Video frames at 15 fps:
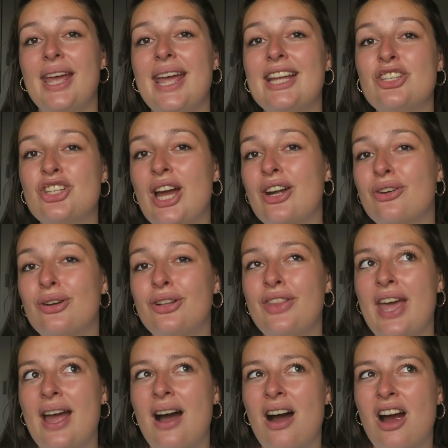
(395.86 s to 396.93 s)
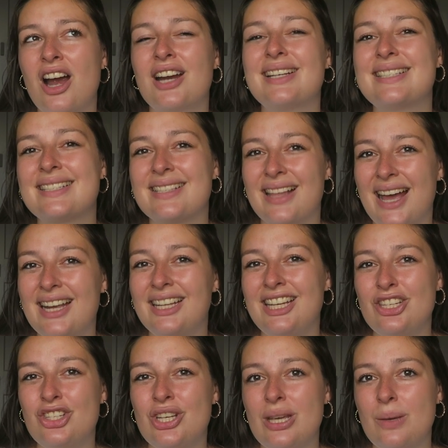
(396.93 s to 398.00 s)
in general, they are
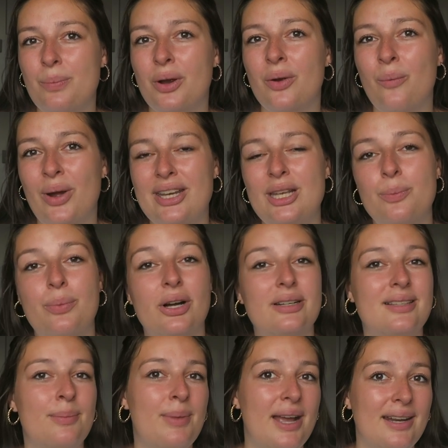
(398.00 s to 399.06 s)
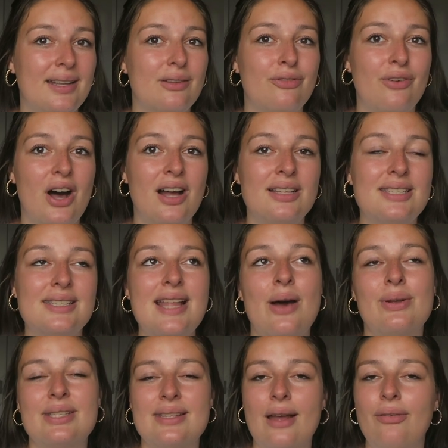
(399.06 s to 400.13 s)
slightly cheaper when you book them in advance. Now,
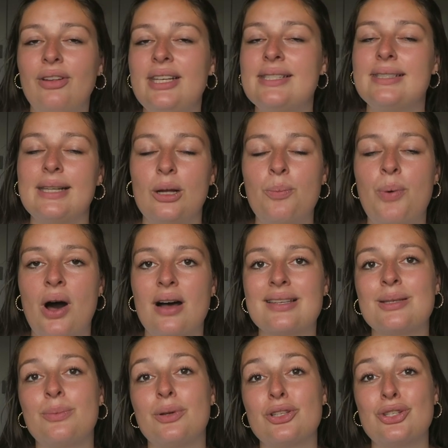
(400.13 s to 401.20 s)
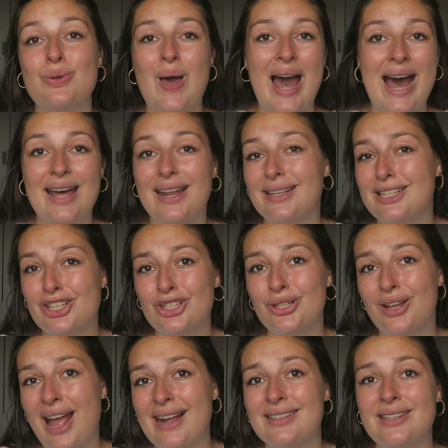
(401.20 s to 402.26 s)
it's definitely still possible to add
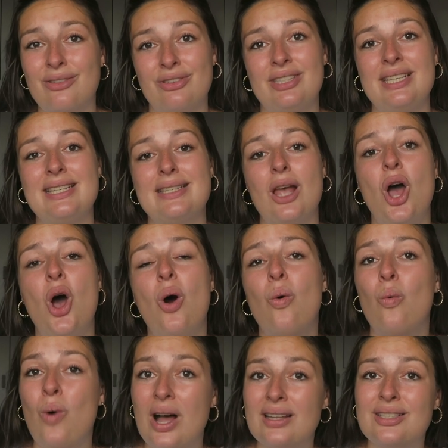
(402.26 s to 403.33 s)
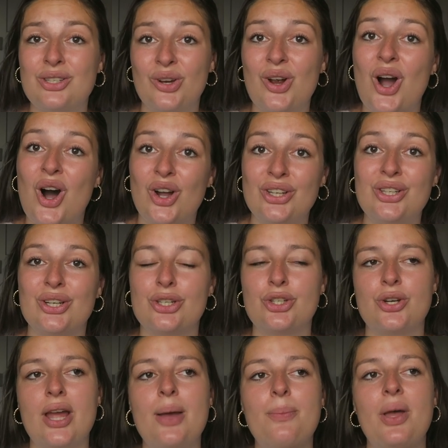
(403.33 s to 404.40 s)
additional activities whilst you're on your
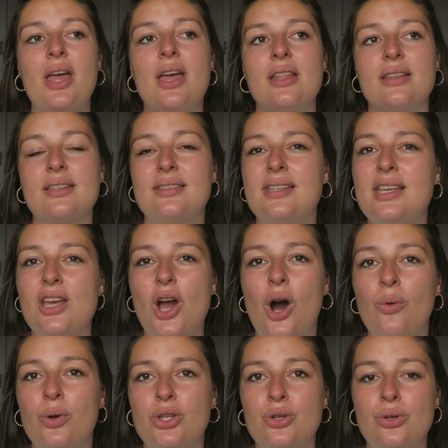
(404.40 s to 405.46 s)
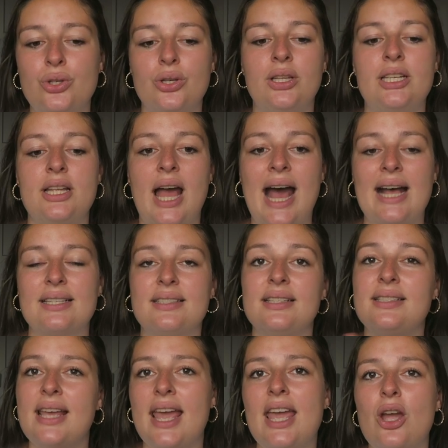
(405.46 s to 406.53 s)
trip. The C E O would usually ask the
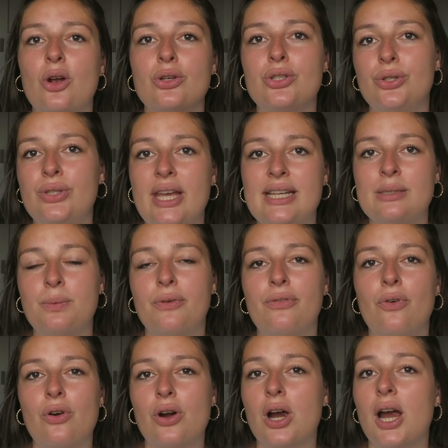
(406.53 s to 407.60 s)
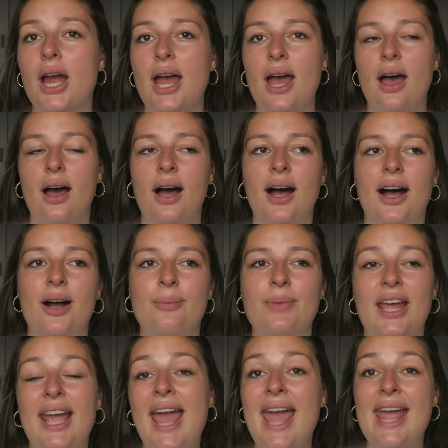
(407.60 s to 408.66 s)
day or two days before, um,
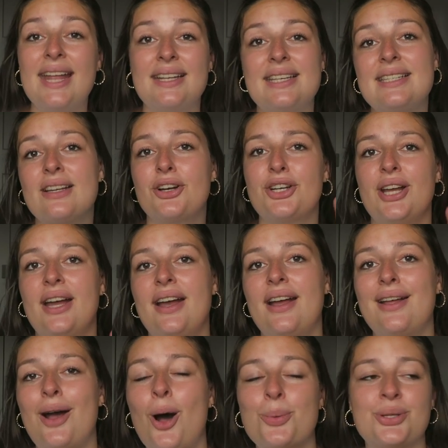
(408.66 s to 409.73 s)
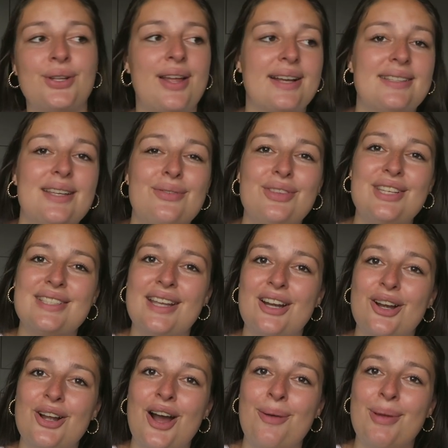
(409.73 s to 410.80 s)
like, hey, these are the optional activities that
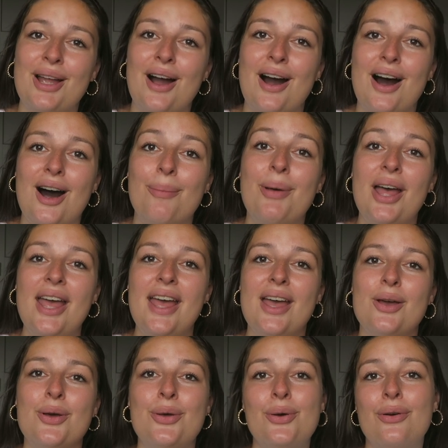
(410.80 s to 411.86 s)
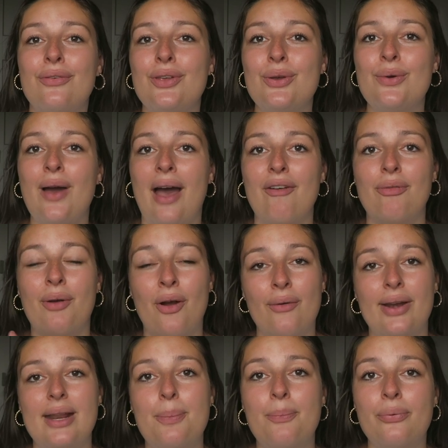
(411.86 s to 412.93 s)
are coming up. Who of you have
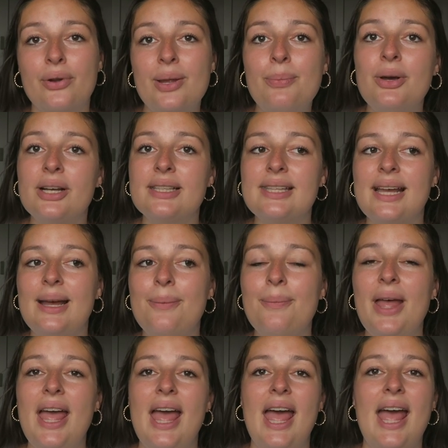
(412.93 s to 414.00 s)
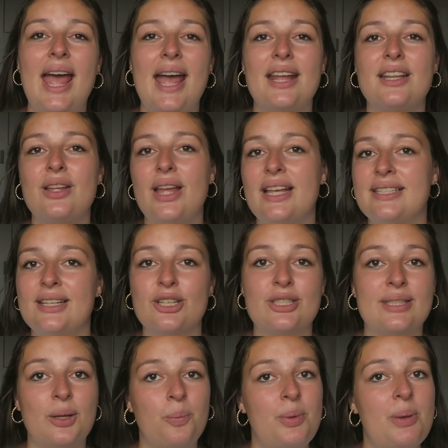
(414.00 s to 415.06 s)
already pre-booked them? And is there
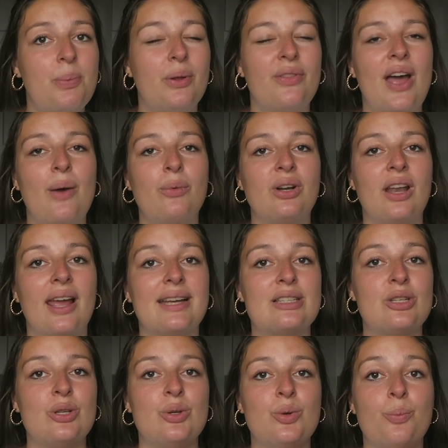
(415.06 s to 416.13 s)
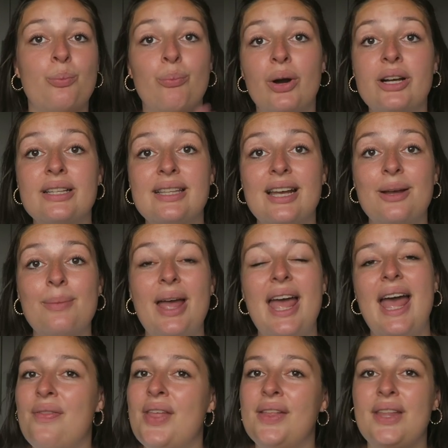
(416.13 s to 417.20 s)
still people that would like to book them?
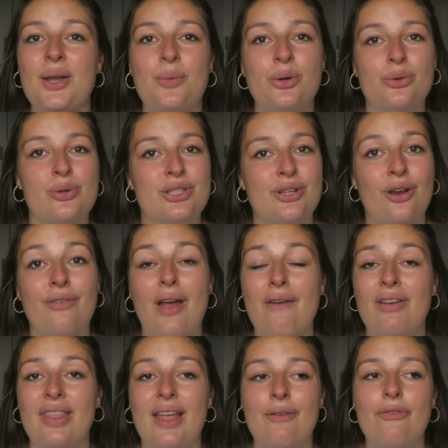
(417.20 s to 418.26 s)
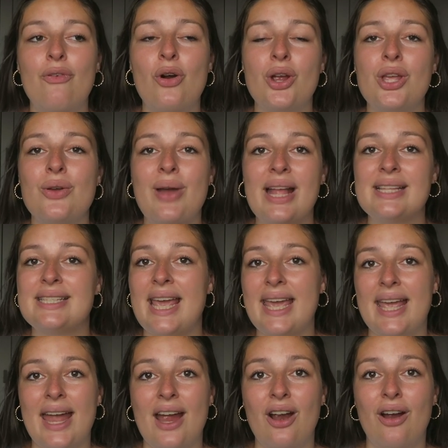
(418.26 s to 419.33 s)
And then they would reserve everything for you and
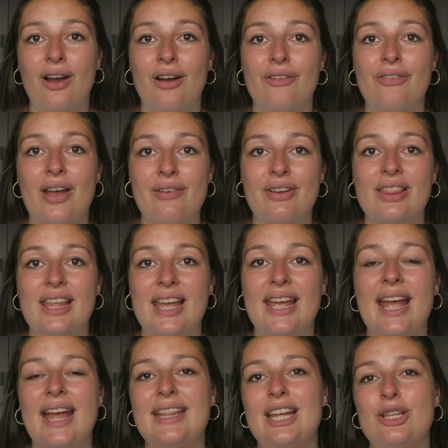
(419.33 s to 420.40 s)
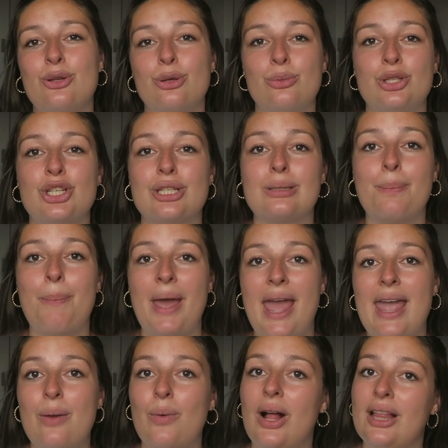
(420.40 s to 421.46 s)
take care of everything, and then you would just
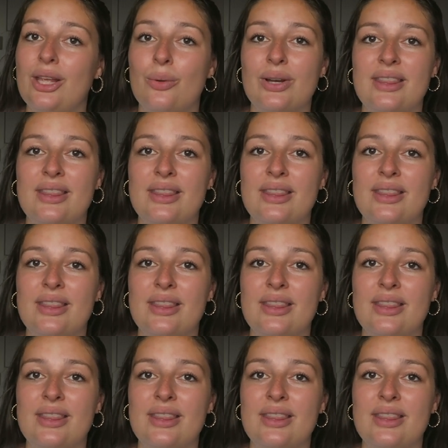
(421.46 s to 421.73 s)
pay while you